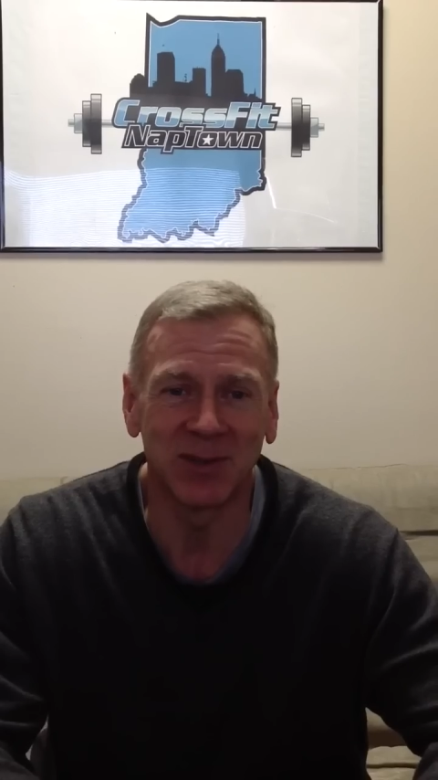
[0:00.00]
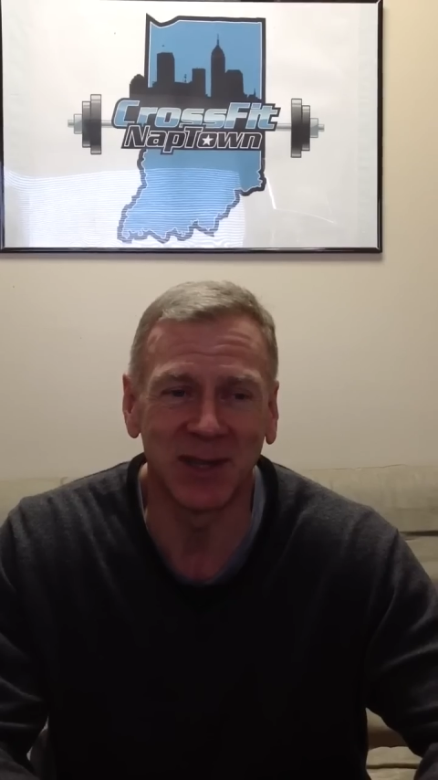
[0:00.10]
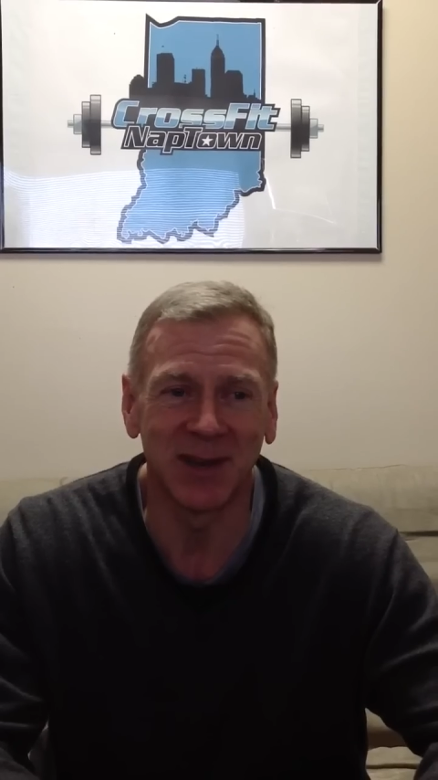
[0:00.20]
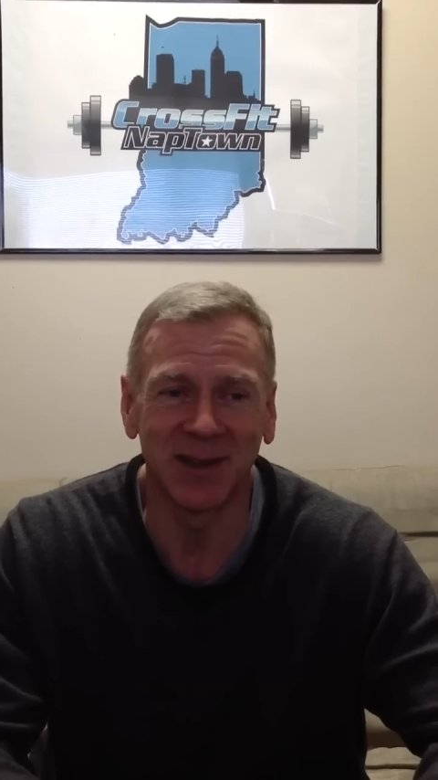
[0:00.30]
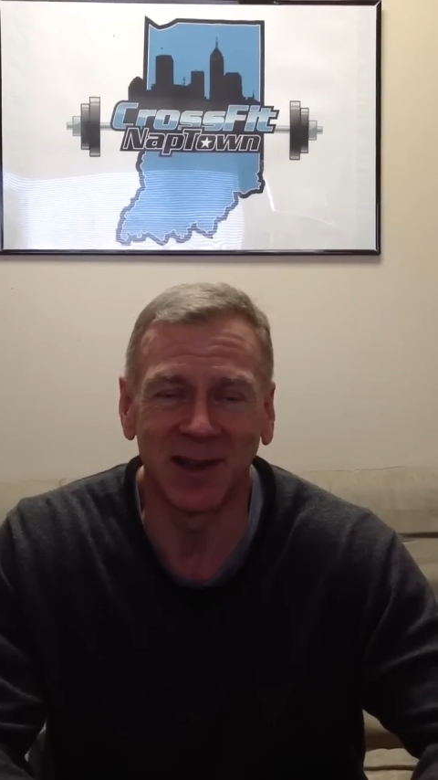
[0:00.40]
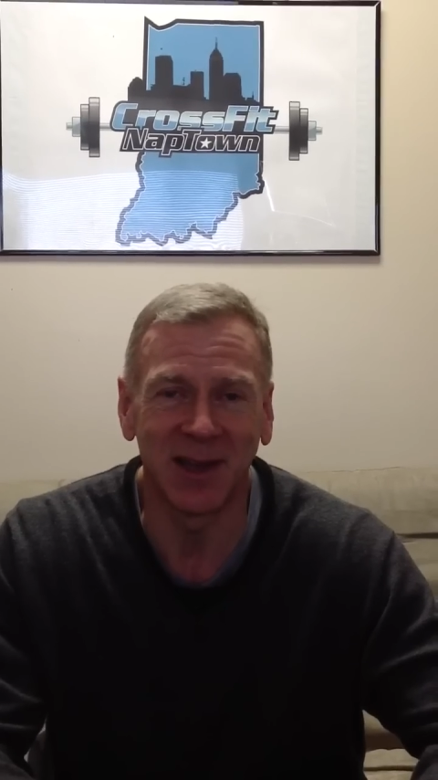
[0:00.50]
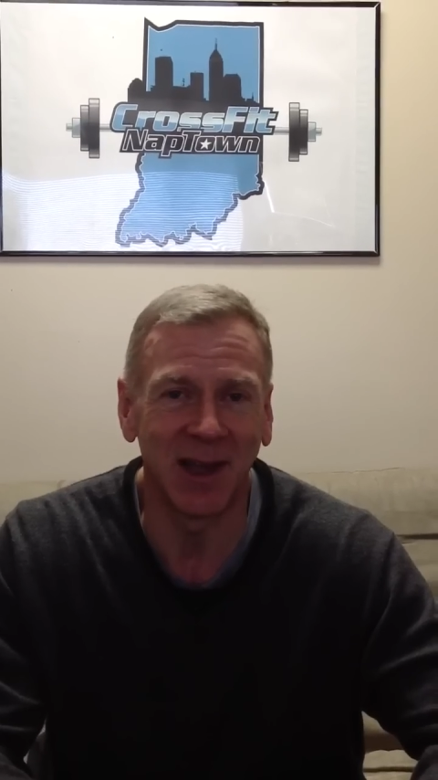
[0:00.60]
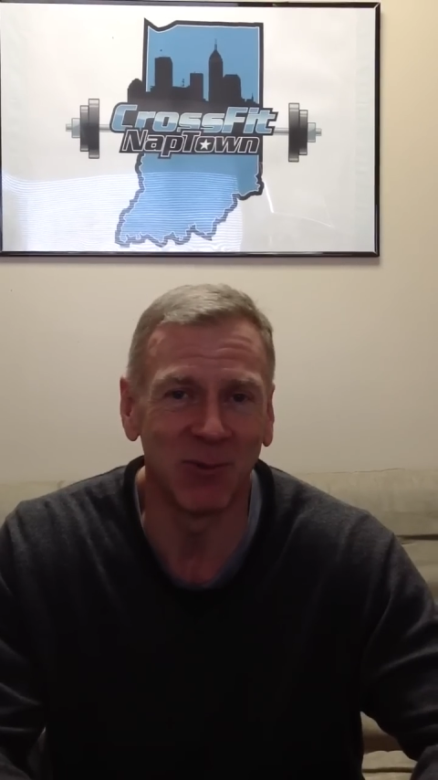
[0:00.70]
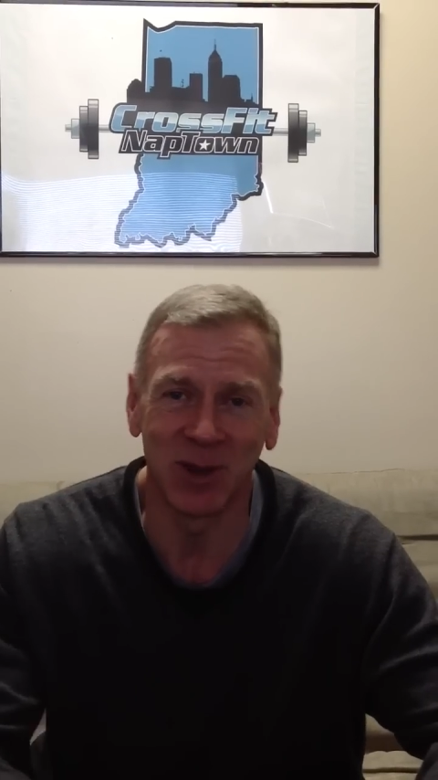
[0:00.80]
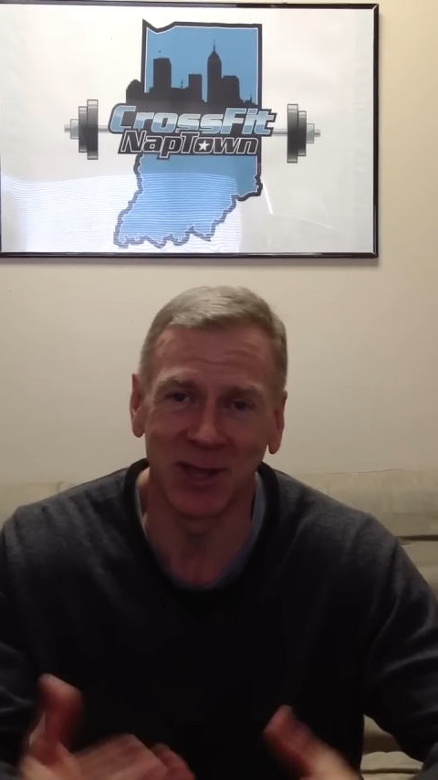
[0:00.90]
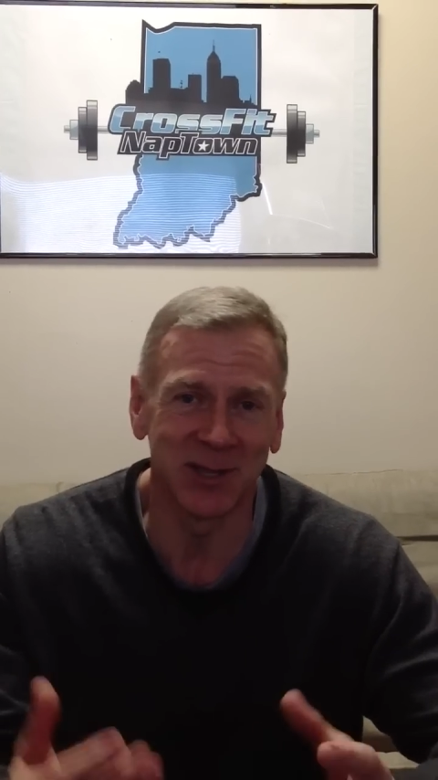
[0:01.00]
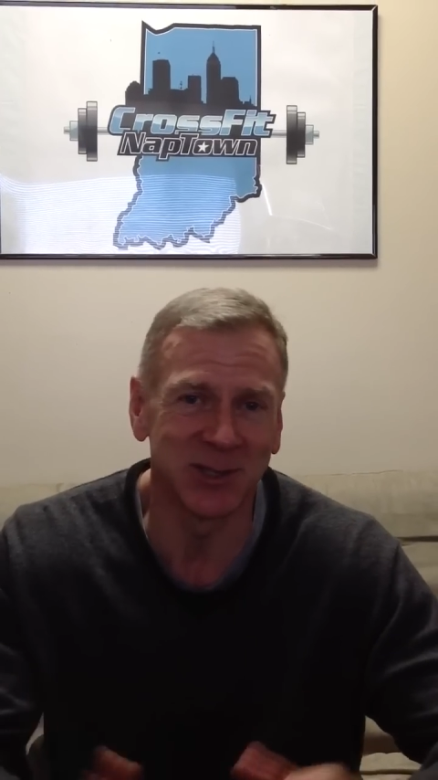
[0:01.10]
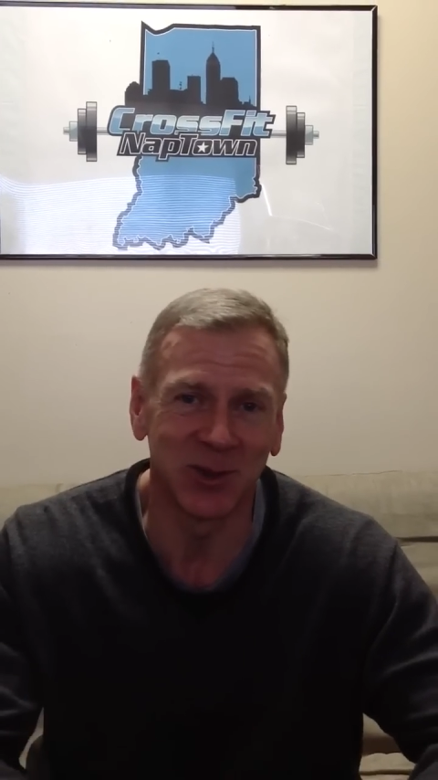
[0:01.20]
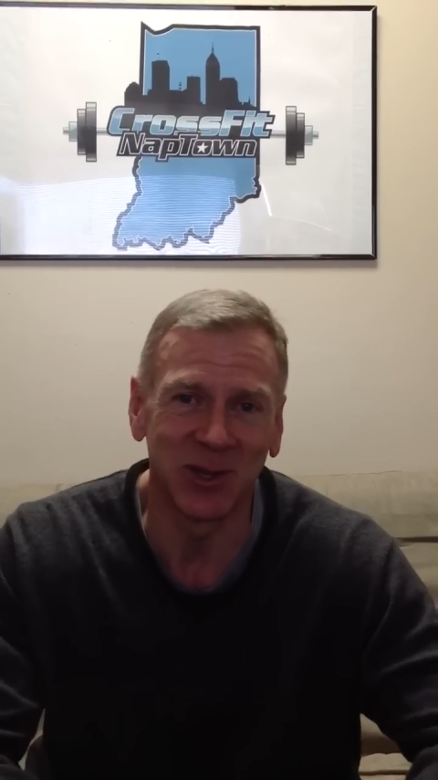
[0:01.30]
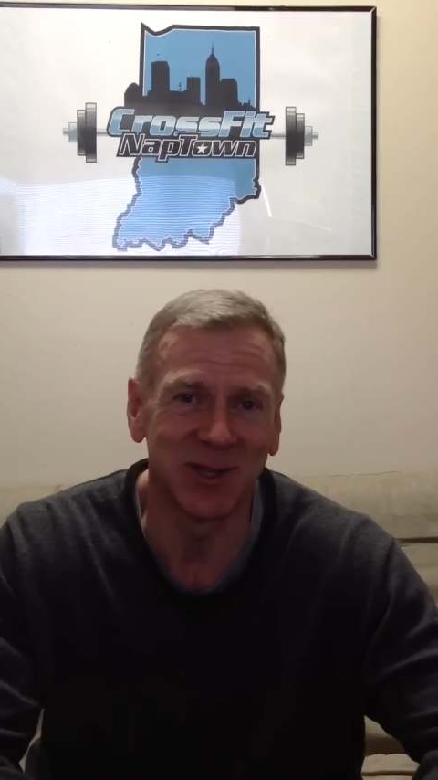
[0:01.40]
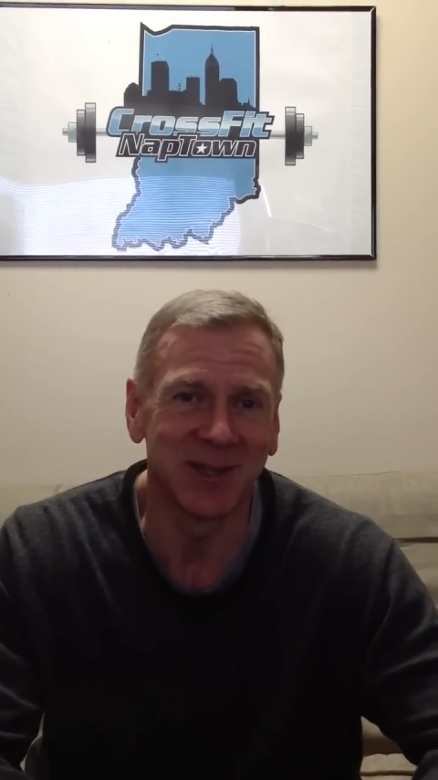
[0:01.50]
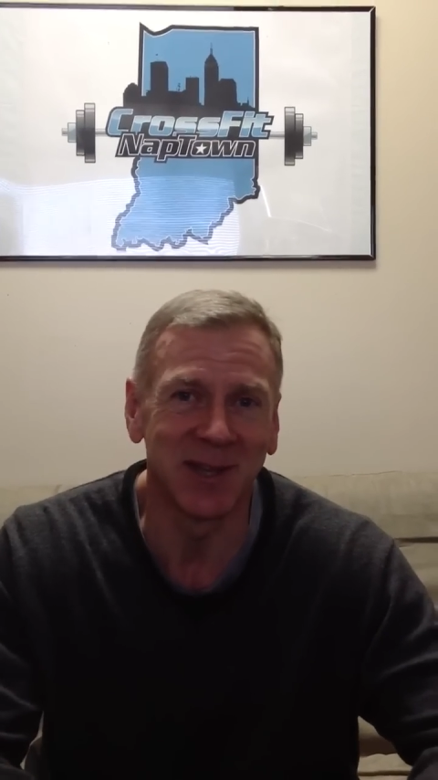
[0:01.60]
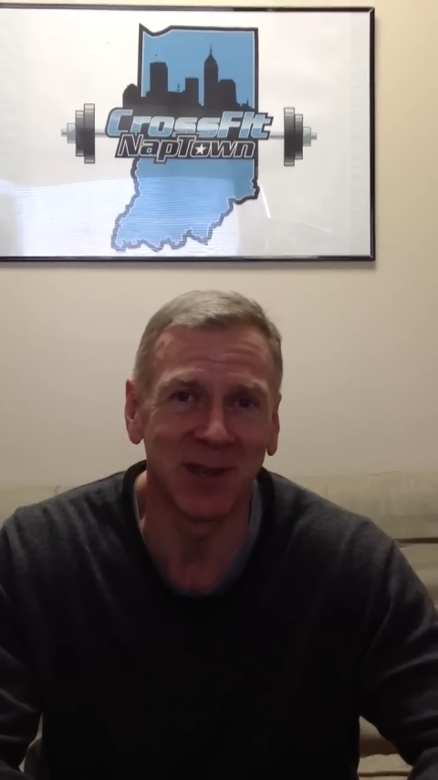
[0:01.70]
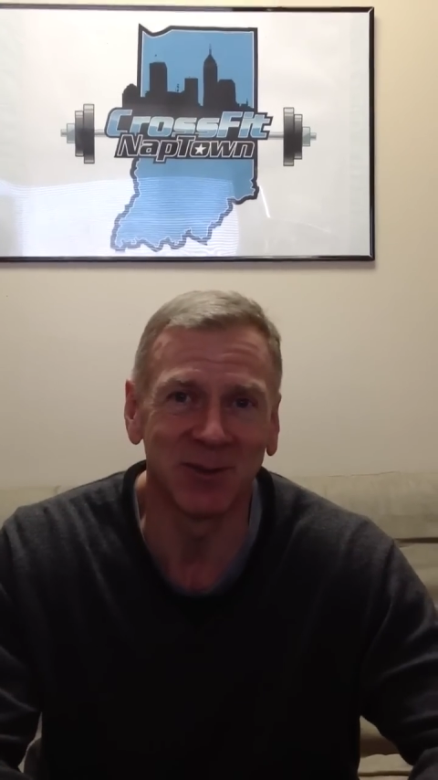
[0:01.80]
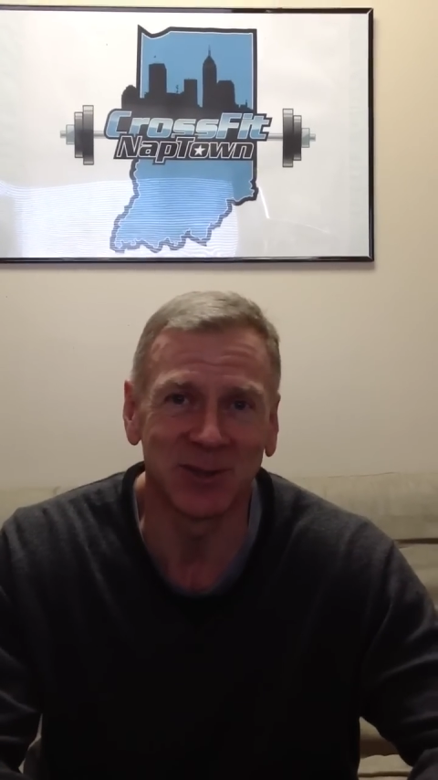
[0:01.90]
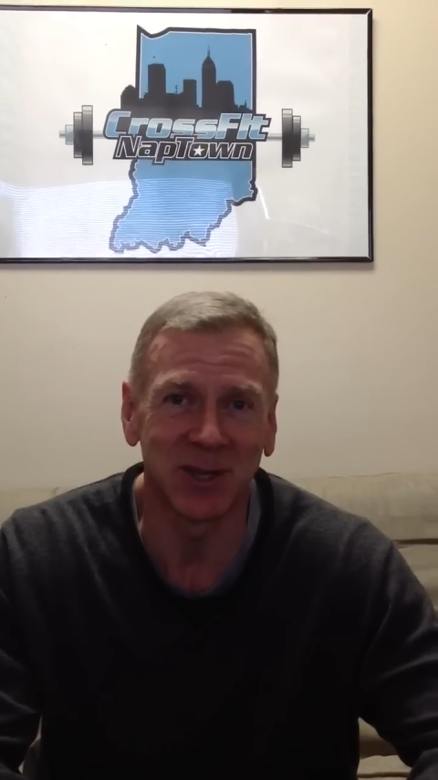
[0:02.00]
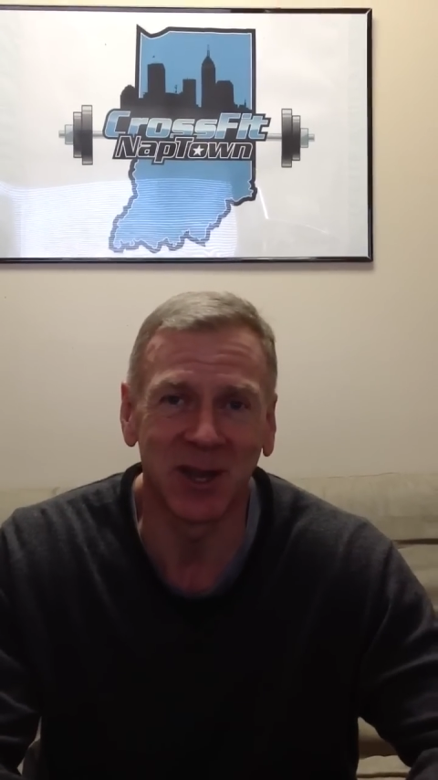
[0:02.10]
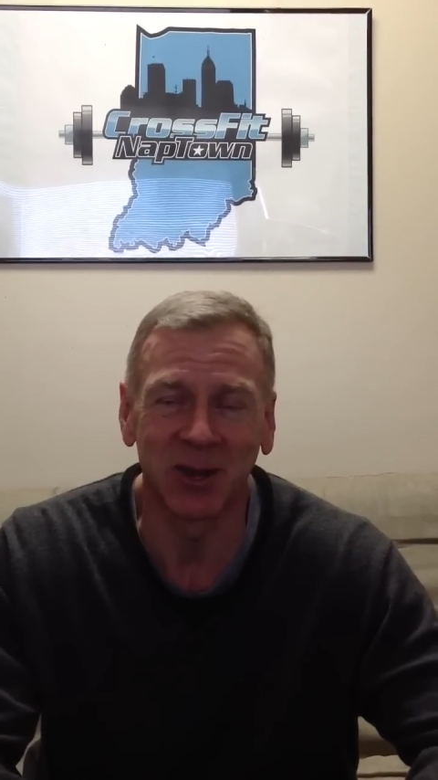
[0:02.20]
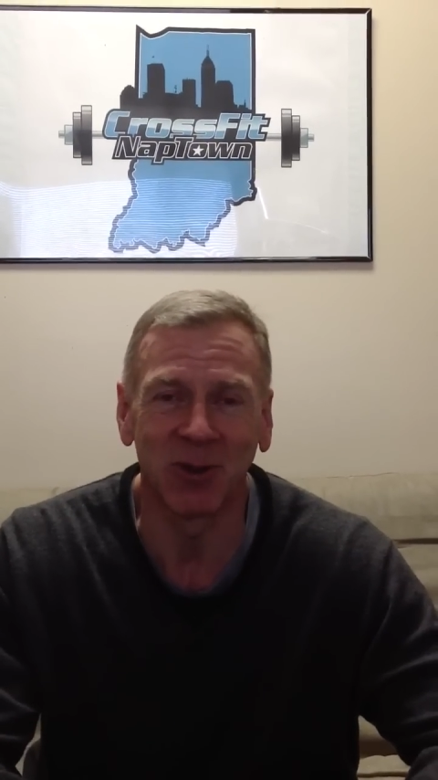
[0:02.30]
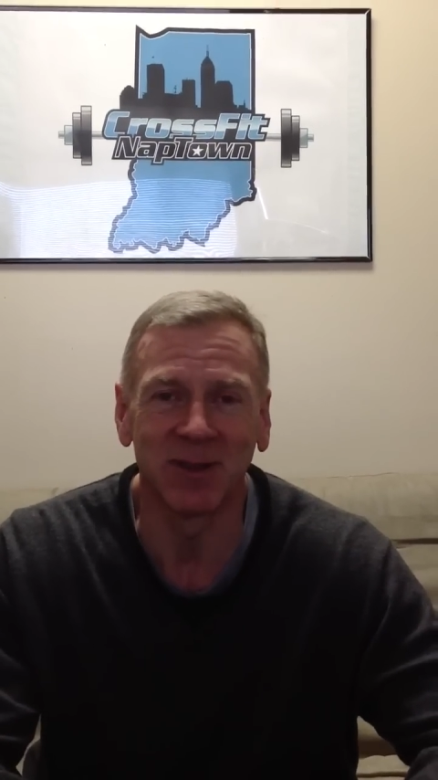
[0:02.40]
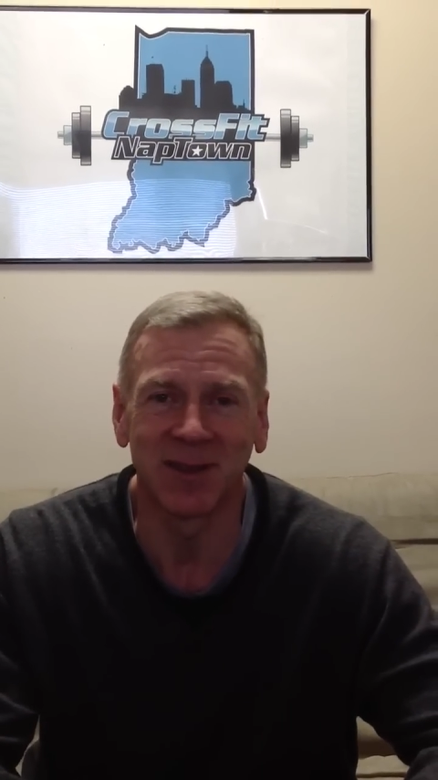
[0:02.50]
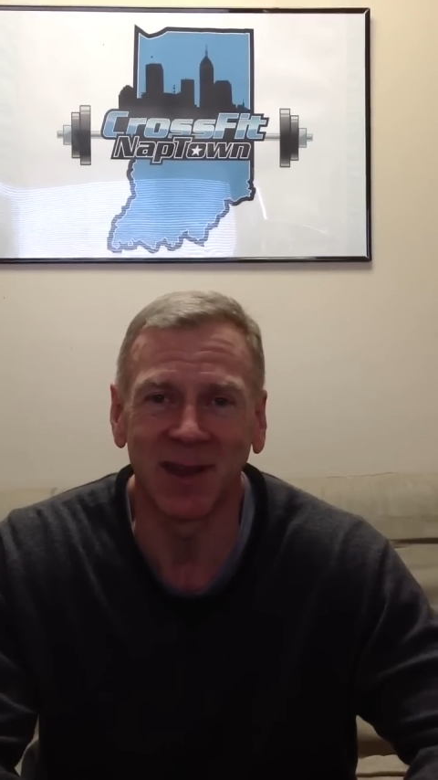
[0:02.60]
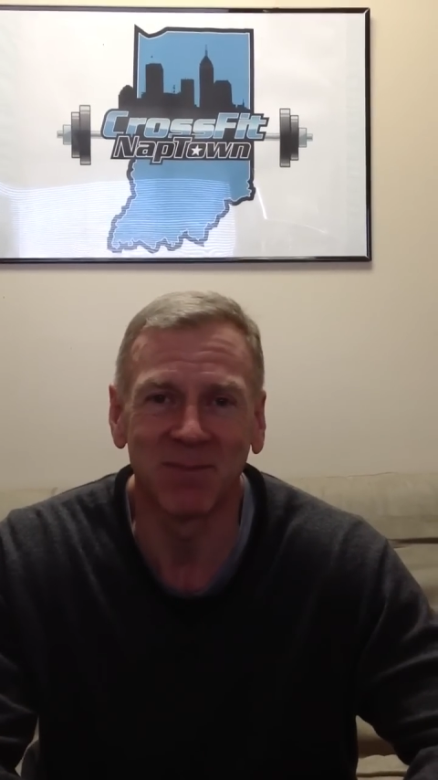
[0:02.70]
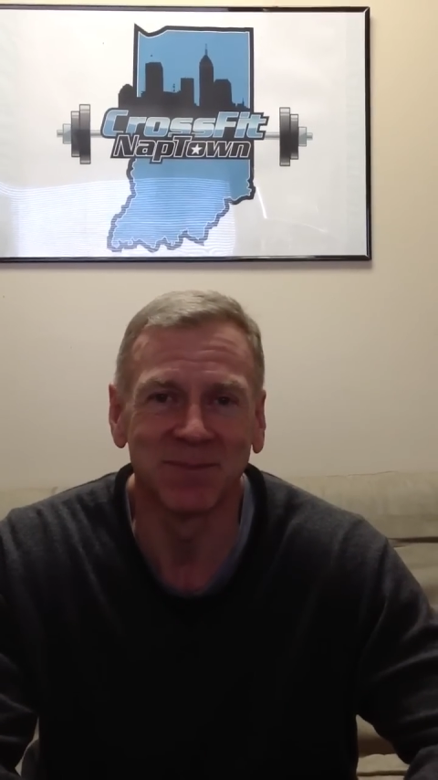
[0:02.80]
and I really enjoyed the day. It was a great time.